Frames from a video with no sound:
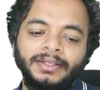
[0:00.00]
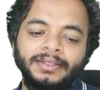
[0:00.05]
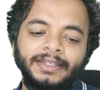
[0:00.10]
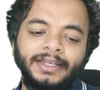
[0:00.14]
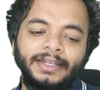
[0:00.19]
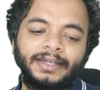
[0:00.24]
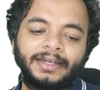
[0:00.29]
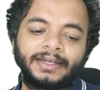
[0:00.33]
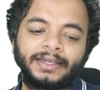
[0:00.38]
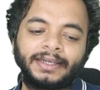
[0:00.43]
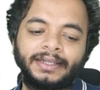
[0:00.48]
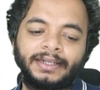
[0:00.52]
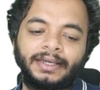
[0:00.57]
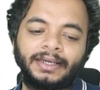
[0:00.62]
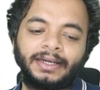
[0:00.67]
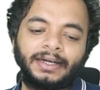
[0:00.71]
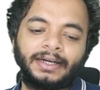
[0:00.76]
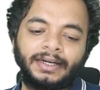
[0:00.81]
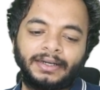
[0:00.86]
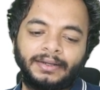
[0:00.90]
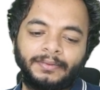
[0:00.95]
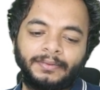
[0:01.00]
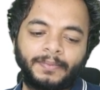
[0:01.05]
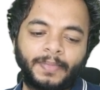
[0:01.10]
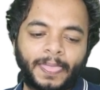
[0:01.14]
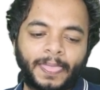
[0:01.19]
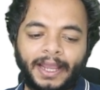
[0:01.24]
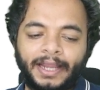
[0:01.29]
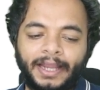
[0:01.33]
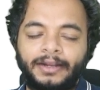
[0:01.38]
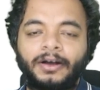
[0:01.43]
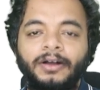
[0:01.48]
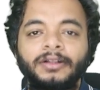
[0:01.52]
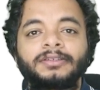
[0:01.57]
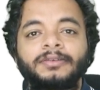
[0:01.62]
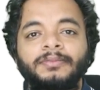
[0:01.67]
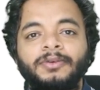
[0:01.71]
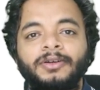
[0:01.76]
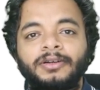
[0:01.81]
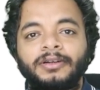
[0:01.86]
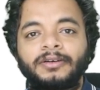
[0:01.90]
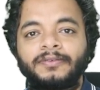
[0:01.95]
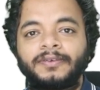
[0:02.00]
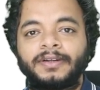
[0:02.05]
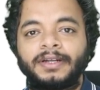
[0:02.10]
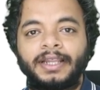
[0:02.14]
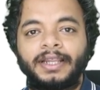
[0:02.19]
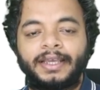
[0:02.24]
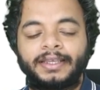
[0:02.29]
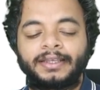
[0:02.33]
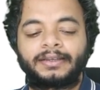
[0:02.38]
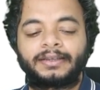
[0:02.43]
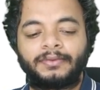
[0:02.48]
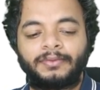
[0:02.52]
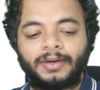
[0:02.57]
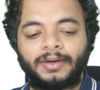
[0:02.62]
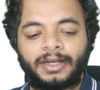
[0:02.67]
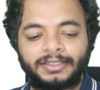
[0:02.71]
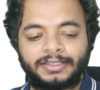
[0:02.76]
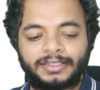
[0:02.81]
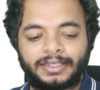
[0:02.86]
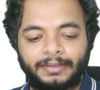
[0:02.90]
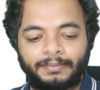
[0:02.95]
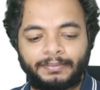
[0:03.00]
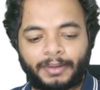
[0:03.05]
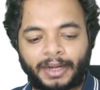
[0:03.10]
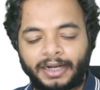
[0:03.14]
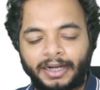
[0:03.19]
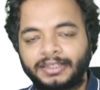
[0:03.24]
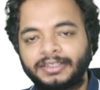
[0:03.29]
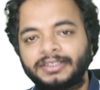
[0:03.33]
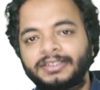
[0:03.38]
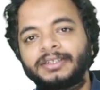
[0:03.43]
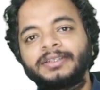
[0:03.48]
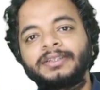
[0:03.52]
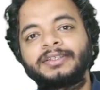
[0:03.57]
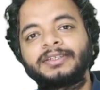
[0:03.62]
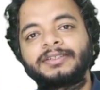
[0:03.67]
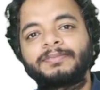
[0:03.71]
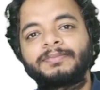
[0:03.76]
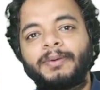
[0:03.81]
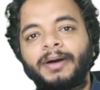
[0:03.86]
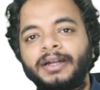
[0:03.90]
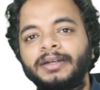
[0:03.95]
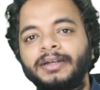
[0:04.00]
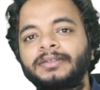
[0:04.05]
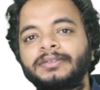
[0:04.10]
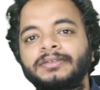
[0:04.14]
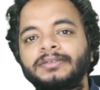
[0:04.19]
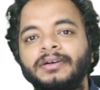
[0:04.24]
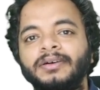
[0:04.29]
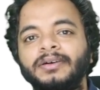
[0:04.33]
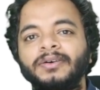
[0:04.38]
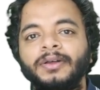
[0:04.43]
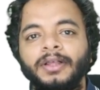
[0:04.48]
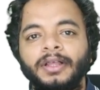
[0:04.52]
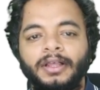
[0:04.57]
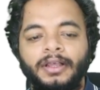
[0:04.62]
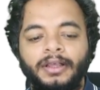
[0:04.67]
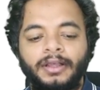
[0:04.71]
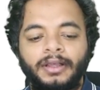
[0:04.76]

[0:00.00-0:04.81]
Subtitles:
Then again and also moreover, like once I partition this part, so